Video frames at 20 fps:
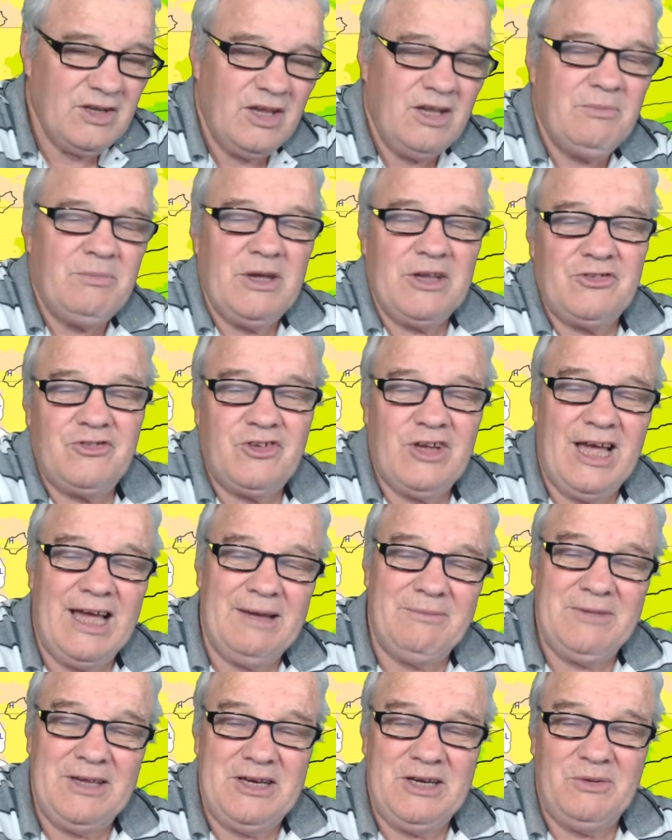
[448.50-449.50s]
but
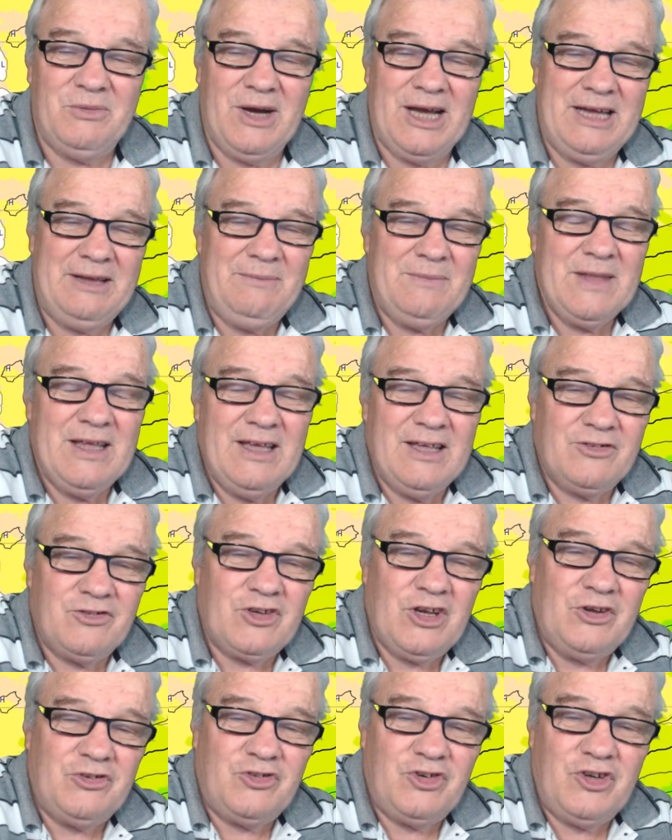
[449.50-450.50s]
anyway.
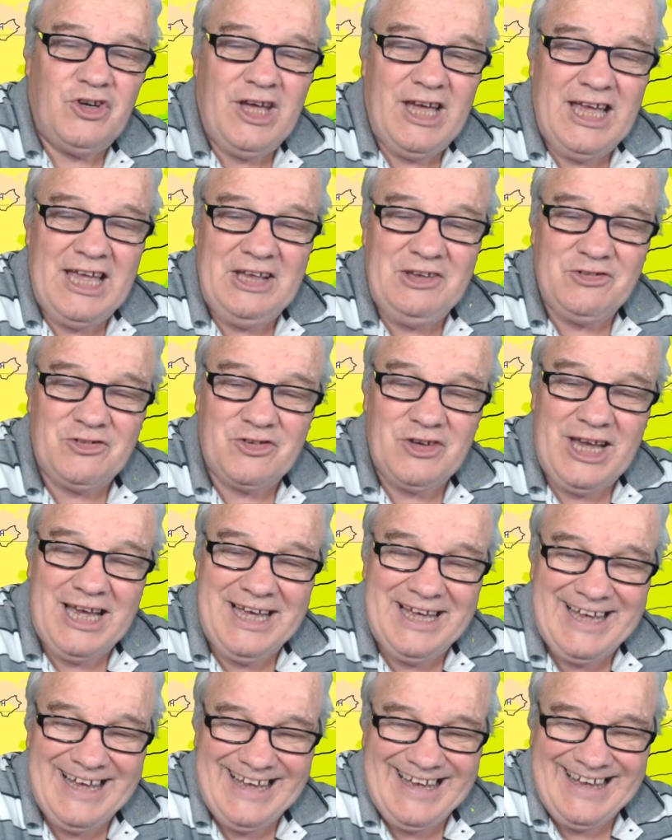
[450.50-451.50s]
So today's
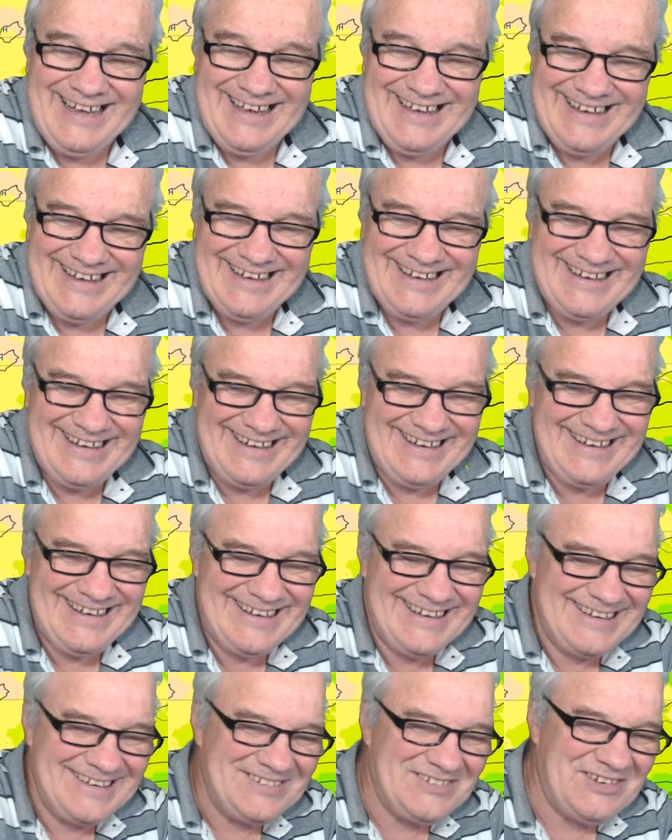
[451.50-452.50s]
I had
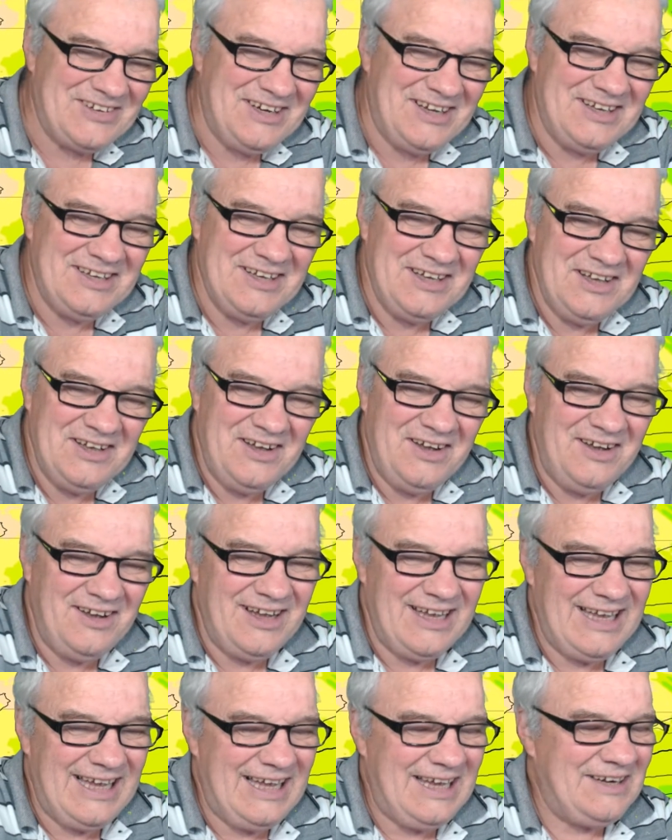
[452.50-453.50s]

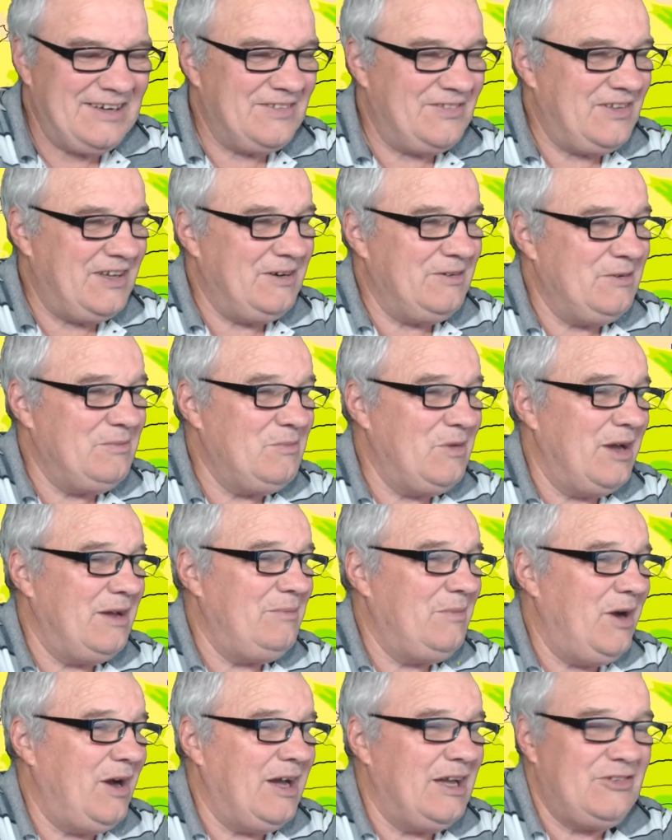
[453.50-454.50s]
it there in my
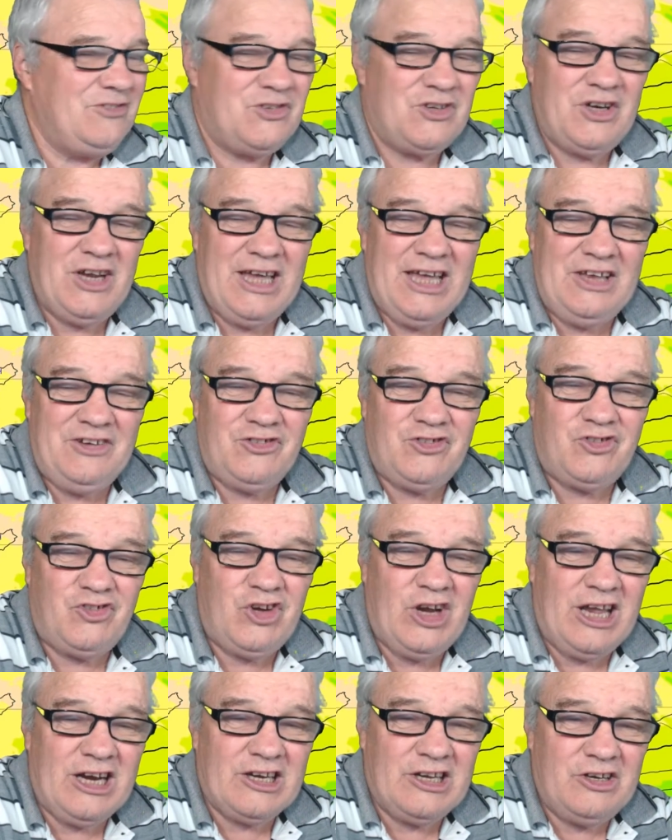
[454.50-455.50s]
mind. Today's
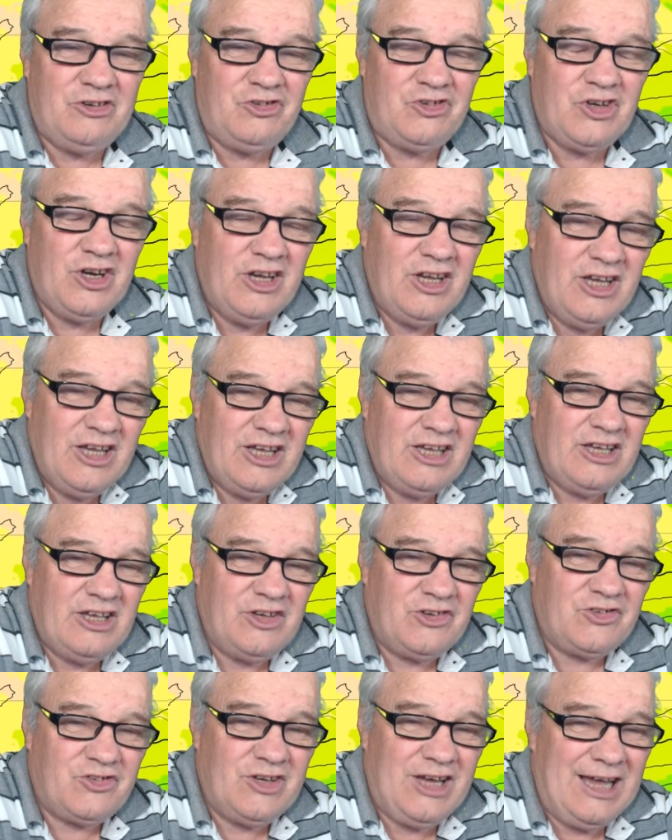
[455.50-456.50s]
challenge
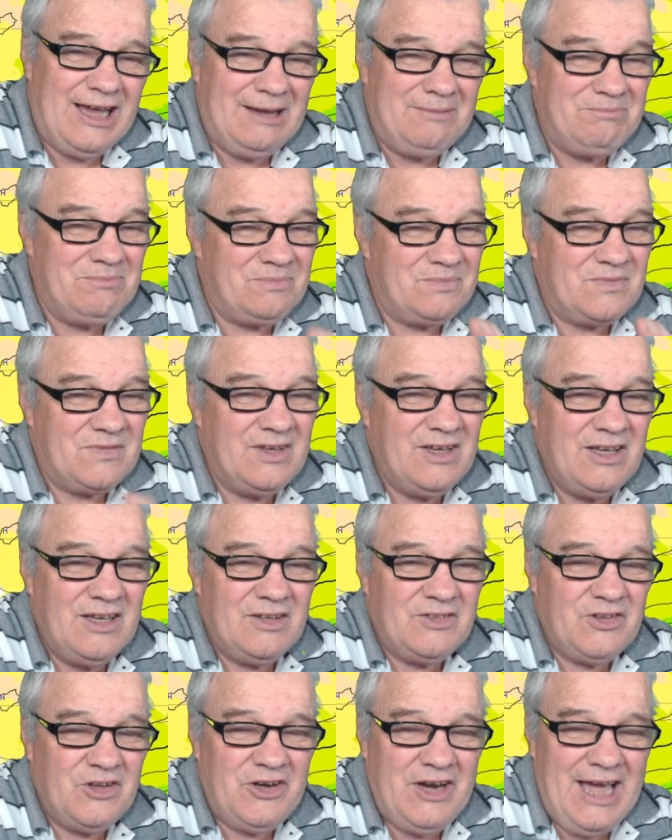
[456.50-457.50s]
is the
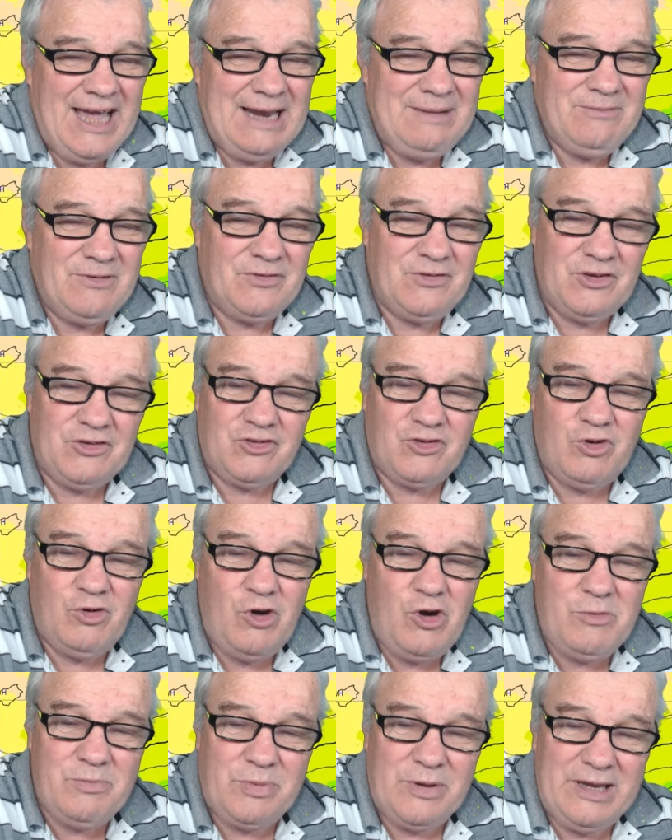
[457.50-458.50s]
name of this
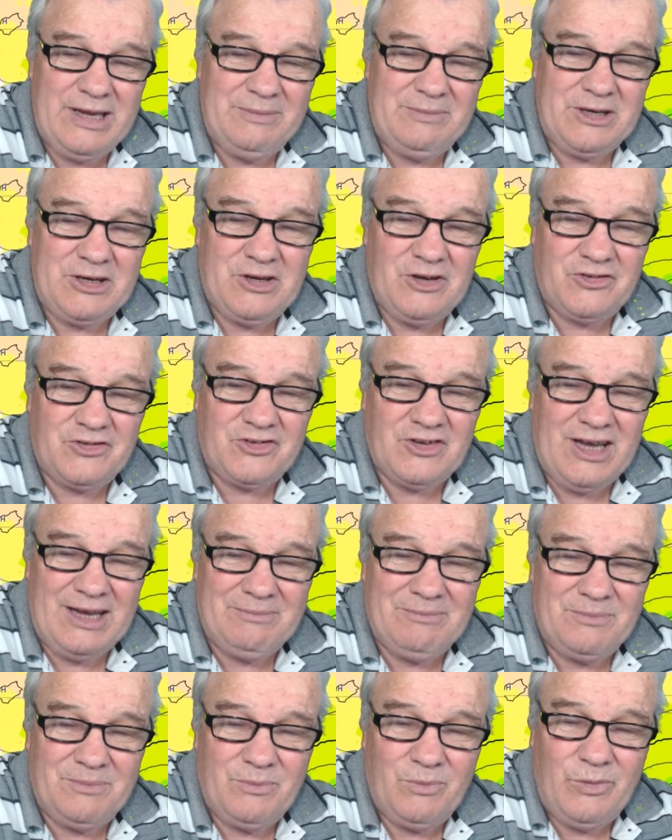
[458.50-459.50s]
group here, because
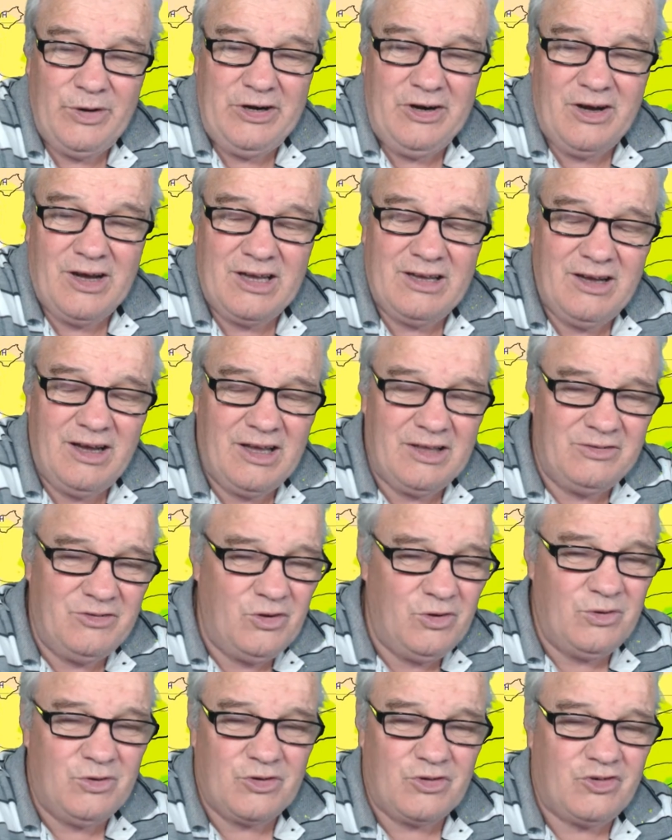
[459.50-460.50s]
when I
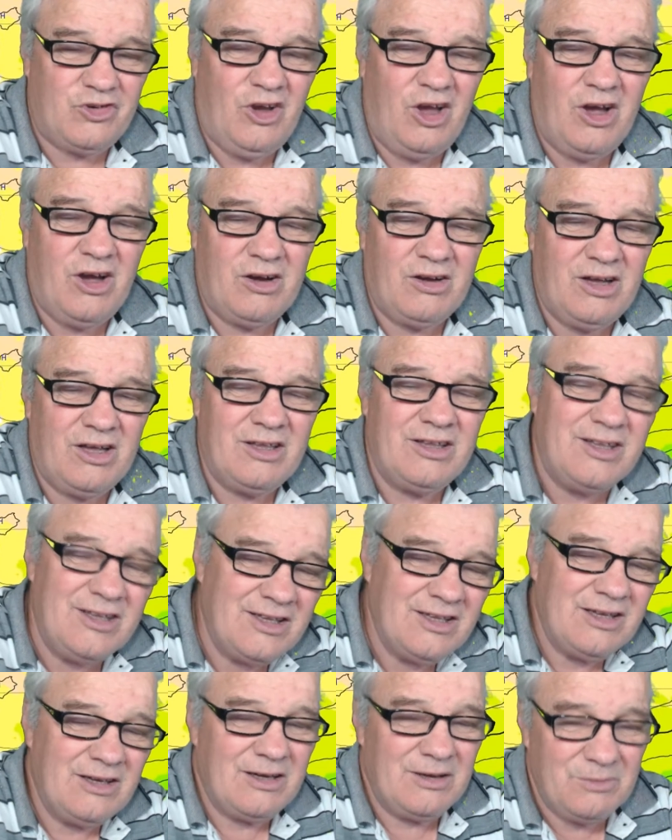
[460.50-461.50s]
knew the song,
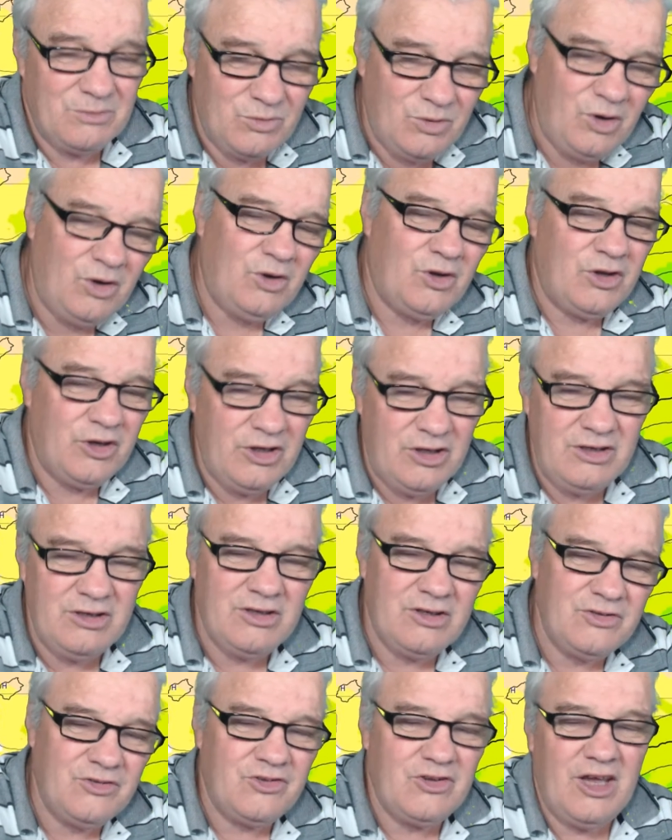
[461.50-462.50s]
"Walking
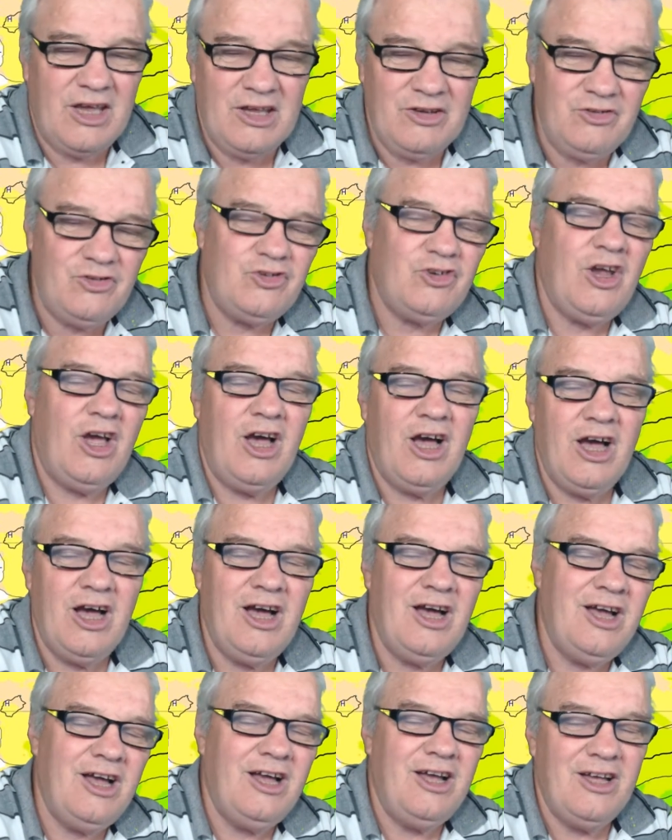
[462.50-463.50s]
on
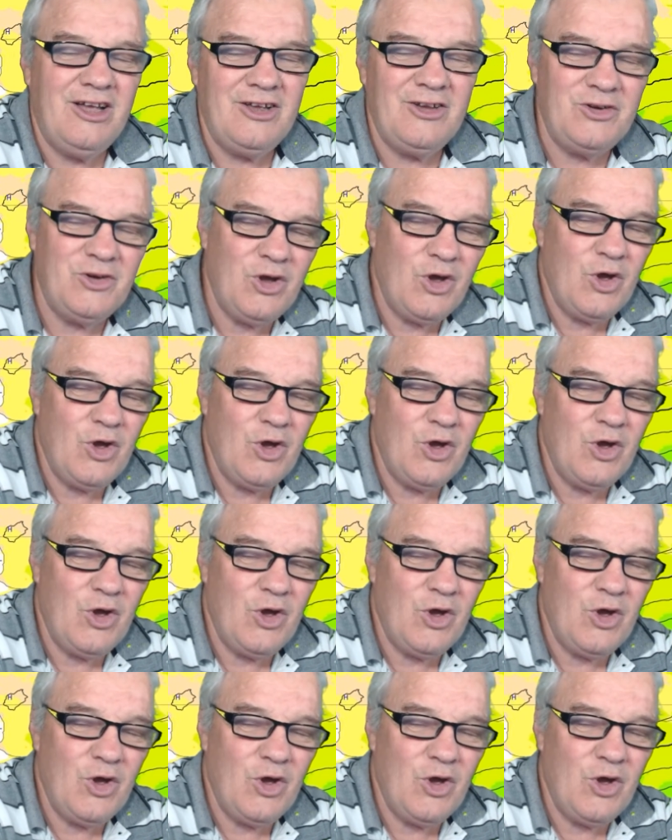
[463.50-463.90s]
Sunshine,"